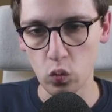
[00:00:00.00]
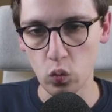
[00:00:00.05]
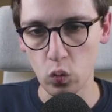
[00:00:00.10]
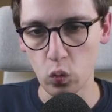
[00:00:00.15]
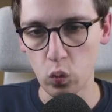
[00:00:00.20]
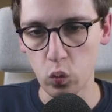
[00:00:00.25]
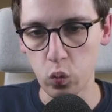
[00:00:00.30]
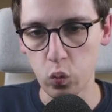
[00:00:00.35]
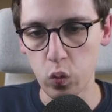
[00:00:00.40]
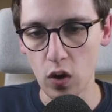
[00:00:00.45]

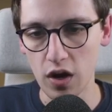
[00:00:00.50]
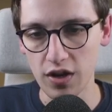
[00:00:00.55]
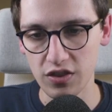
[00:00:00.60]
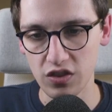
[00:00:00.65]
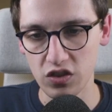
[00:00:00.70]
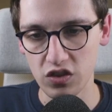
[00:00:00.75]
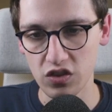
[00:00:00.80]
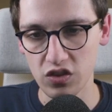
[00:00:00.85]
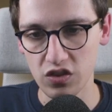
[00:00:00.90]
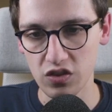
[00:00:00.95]
what
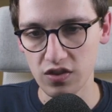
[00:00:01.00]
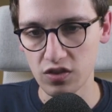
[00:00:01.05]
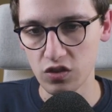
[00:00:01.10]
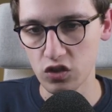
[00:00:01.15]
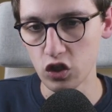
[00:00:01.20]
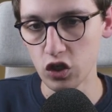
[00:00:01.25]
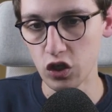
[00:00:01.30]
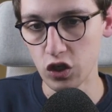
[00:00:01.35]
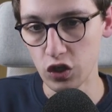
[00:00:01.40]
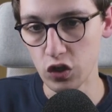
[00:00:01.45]
to
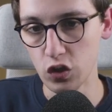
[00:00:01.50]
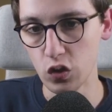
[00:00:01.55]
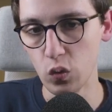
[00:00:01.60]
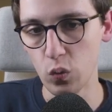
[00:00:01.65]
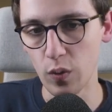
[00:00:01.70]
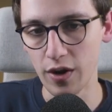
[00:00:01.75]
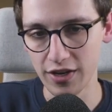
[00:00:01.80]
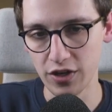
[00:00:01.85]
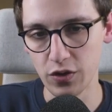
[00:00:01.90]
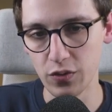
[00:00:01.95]
do
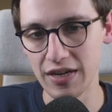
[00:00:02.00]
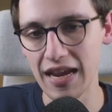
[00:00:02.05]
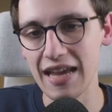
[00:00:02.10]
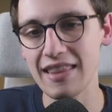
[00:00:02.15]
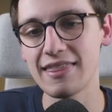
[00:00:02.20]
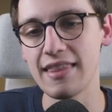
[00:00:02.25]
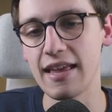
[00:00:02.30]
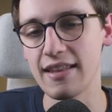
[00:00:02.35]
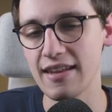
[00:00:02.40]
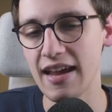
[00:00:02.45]
when you get
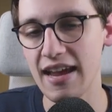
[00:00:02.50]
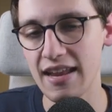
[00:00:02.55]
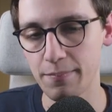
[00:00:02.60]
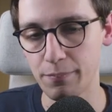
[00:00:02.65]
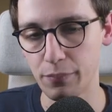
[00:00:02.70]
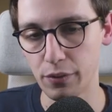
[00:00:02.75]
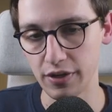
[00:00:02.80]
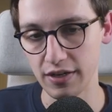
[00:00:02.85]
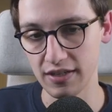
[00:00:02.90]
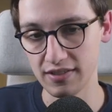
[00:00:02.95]
that
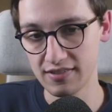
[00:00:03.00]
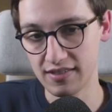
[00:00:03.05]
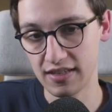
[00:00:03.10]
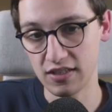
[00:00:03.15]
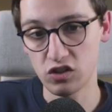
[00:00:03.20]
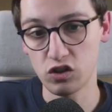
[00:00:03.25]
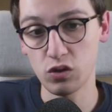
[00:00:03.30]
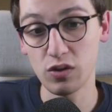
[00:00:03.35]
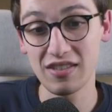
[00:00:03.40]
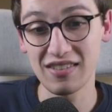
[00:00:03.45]
endpoint. It
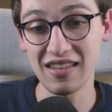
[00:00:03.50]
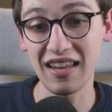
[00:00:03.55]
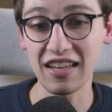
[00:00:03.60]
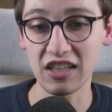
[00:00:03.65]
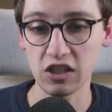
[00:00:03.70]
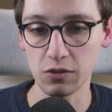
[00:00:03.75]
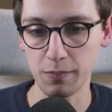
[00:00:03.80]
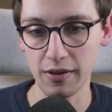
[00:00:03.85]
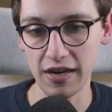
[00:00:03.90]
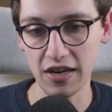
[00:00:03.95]
sends you the settings
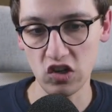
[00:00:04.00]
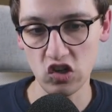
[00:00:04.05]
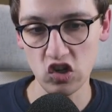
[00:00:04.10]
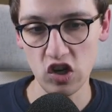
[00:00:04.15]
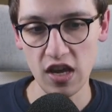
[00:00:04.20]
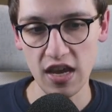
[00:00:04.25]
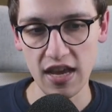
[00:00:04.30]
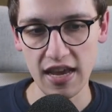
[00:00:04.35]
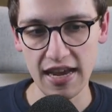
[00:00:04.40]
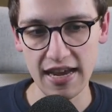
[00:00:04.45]
page.
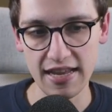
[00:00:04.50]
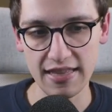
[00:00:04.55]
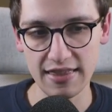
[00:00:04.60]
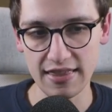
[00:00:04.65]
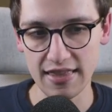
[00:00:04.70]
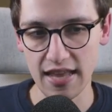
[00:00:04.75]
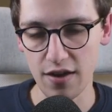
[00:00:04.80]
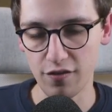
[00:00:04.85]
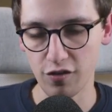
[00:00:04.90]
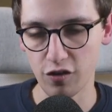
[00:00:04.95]
It
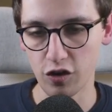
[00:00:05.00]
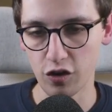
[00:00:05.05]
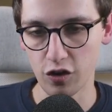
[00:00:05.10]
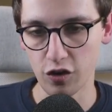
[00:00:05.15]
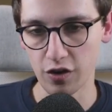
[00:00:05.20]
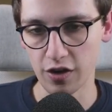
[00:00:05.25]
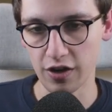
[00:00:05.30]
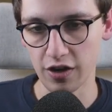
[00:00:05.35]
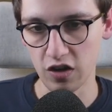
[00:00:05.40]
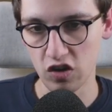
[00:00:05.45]

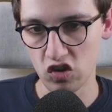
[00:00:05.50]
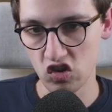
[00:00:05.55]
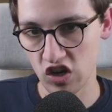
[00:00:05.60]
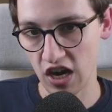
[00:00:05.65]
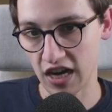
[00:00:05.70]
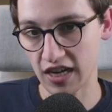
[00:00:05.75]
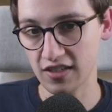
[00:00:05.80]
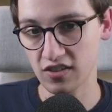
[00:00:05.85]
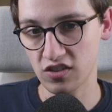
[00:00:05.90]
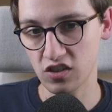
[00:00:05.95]
never
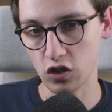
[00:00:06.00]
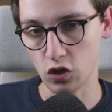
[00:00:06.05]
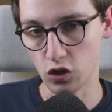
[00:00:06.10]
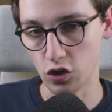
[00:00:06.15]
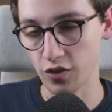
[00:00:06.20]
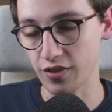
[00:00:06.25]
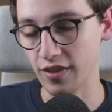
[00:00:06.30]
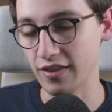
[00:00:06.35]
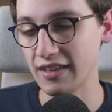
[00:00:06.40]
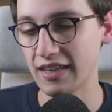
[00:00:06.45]
checks your
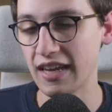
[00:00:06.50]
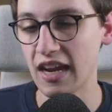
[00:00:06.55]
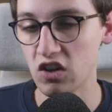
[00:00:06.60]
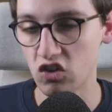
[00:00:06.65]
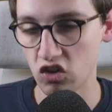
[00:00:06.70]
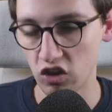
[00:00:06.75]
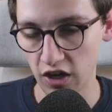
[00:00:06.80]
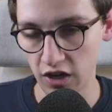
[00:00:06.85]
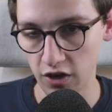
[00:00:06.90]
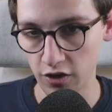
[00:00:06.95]
authentication
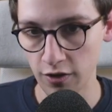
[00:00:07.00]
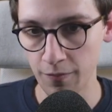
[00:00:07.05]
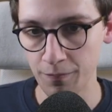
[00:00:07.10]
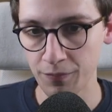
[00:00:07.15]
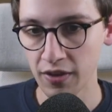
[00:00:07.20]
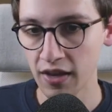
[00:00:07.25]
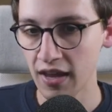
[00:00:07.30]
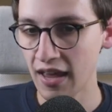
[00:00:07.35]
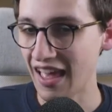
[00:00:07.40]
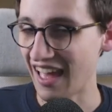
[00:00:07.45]
here.
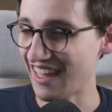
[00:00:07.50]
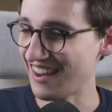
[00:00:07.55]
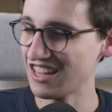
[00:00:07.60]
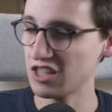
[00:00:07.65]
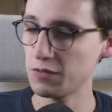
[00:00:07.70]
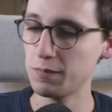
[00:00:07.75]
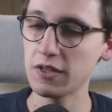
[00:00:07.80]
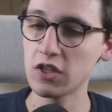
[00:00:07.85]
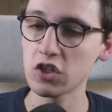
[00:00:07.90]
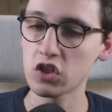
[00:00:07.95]
And that's
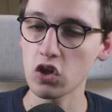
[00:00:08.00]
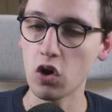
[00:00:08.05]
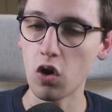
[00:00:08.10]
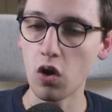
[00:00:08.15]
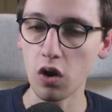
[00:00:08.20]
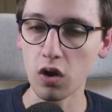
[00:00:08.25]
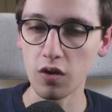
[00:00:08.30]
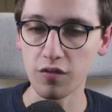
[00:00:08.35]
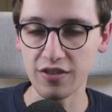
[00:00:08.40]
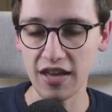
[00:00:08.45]
because
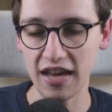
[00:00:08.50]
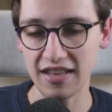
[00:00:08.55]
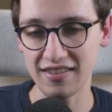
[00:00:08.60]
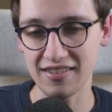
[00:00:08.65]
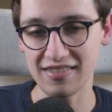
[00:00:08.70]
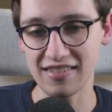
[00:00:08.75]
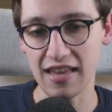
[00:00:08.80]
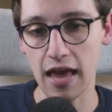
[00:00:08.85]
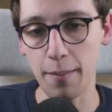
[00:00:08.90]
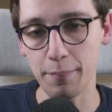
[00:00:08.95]
all of that is
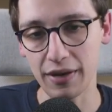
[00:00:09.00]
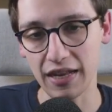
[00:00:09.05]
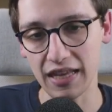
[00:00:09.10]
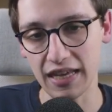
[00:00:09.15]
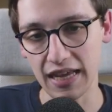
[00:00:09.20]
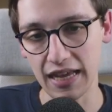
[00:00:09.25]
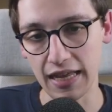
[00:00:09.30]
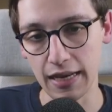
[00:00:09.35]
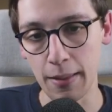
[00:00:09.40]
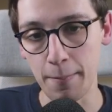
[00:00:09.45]
happening
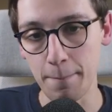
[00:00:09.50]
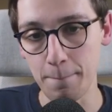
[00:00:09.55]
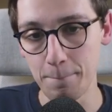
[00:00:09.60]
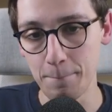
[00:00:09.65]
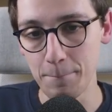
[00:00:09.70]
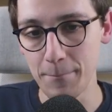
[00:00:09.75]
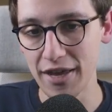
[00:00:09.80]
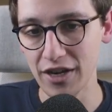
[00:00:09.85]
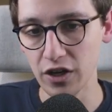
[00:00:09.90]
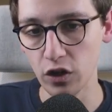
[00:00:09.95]
in
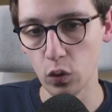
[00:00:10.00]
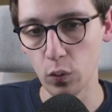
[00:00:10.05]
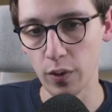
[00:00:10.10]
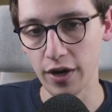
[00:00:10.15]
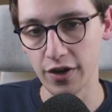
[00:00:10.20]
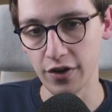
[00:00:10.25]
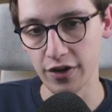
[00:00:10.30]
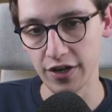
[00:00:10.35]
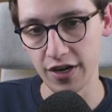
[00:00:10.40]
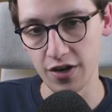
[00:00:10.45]

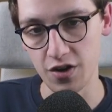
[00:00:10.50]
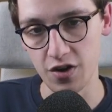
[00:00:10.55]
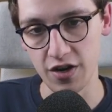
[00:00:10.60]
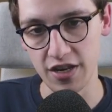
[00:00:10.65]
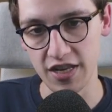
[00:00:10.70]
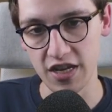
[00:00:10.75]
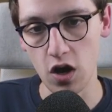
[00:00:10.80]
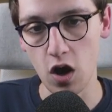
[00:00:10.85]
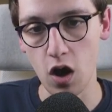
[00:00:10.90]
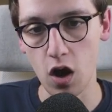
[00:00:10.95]
middleware here,
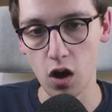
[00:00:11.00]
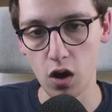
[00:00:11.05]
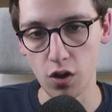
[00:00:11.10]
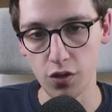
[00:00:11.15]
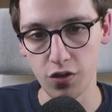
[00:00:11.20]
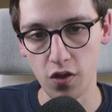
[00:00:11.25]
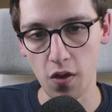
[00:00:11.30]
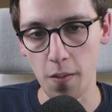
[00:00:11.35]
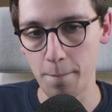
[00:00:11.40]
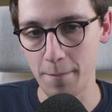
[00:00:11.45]
the auth
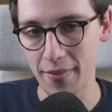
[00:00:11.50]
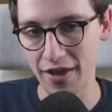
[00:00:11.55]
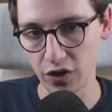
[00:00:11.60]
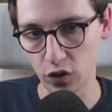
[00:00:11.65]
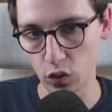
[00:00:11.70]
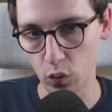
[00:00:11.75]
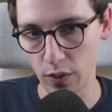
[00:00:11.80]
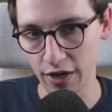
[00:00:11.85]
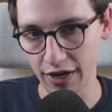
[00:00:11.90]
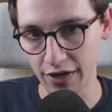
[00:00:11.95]

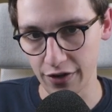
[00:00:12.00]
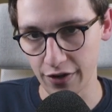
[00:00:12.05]
middleware.